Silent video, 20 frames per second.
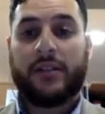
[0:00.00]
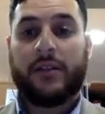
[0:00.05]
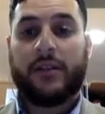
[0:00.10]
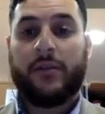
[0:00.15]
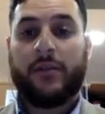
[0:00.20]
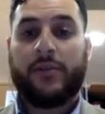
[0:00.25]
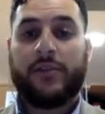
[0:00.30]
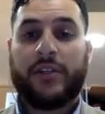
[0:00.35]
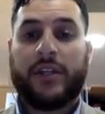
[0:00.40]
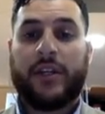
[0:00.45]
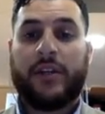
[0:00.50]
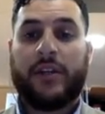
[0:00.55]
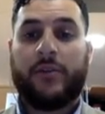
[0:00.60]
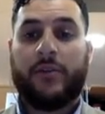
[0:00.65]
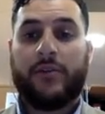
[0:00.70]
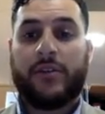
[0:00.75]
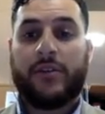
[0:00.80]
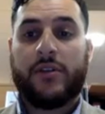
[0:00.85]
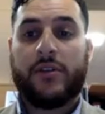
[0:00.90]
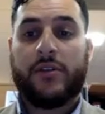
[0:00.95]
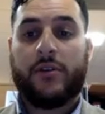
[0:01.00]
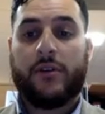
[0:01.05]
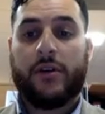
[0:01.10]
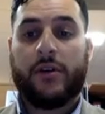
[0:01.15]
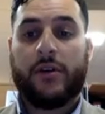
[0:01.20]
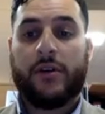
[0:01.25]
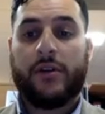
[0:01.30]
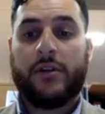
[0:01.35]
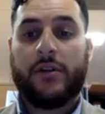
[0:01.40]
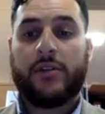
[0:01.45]
You'll also get notes in your
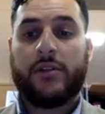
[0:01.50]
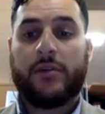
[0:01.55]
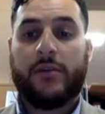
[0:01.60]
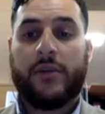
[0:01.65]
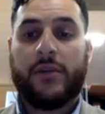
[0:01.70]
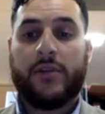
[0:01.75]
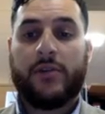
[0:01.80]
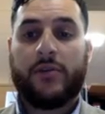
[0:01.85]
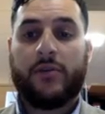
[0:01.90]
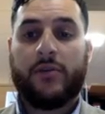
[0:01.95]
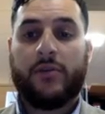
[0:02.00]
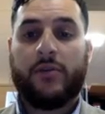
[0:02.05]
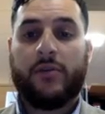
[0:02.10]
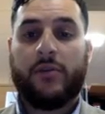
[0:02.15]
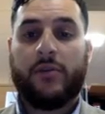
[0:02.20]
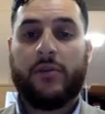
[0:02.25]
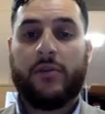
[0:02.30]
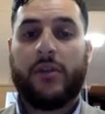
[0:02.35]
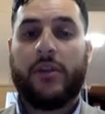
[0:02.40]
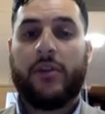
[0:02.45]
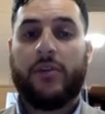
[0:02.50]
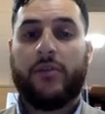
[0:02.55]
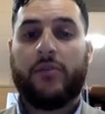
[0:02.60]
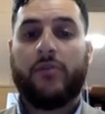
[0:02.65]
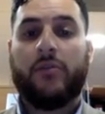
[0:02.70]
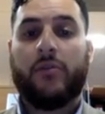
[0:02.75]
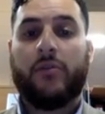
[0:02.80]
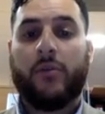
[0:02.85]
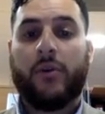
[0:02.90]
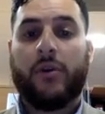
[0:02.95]
diary, so make sure that you
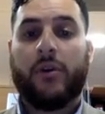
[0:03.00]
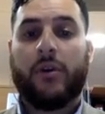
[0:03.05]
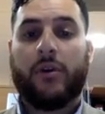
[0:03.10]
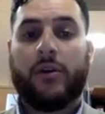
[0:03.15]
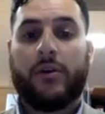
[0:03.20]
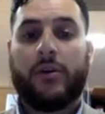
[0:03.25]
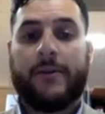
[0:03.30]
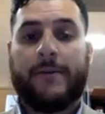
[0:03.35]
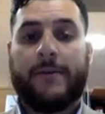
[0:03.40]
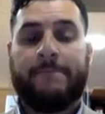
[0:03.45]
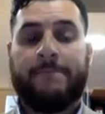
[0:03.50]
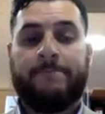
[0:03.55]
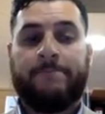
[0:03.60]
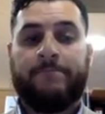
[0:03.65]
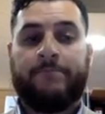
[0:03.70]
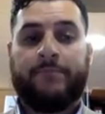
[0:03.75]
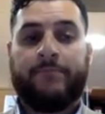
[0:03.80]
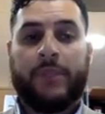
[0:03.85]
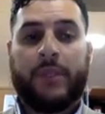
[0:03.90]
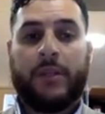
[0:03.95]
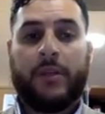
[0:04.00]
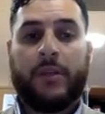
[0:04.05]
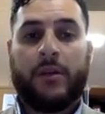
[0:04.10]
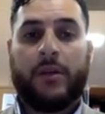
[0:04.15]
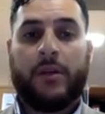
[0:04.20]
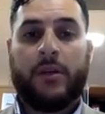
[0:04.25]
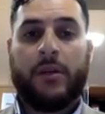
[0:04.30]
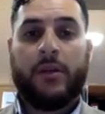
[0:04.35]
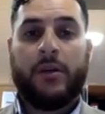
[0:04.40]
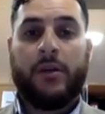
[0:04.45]
do the work.
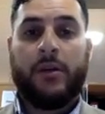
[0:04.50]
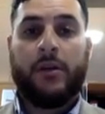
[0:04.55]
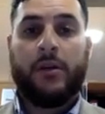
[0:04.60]
Okay.